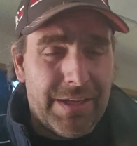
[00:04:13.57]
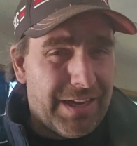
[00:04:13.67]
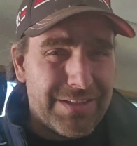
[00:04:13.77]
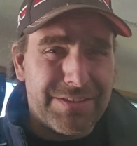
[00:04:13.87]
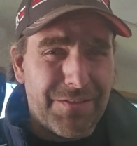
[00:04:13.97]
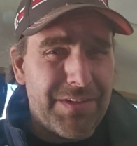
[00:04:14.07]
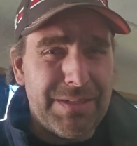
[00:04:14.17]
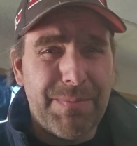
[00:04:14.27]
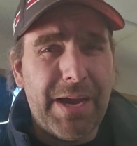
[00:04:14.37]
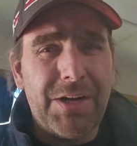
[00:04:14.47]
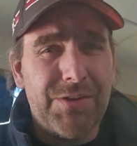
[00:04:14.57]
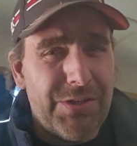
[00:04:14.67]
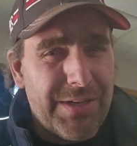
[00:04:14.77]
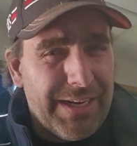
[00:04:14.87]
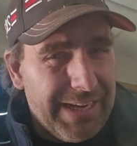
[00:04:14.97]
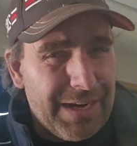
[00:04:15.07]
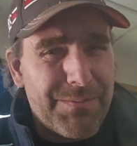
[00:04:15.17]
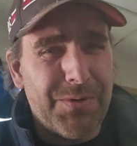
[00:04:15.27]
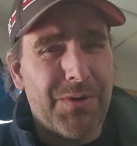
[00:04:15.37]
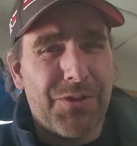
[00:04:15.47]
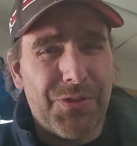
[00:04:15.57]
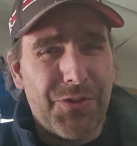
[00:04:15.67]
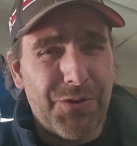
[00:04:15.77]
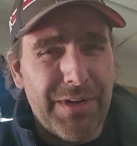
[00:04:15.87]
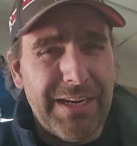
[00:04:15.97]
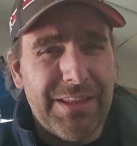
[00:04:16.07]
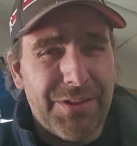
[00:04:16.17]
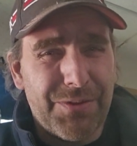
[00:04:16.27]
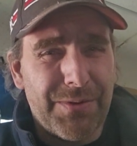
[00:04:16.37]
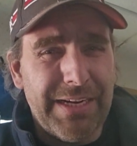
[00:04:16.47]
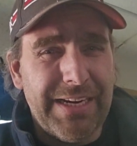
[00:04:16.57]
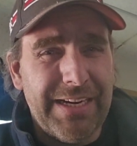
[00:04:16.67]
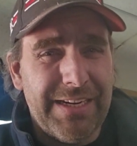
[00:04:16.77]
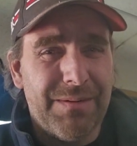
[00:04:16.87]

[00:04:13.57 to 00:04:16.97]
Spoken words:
On some of these batteries, you can get up to a 33%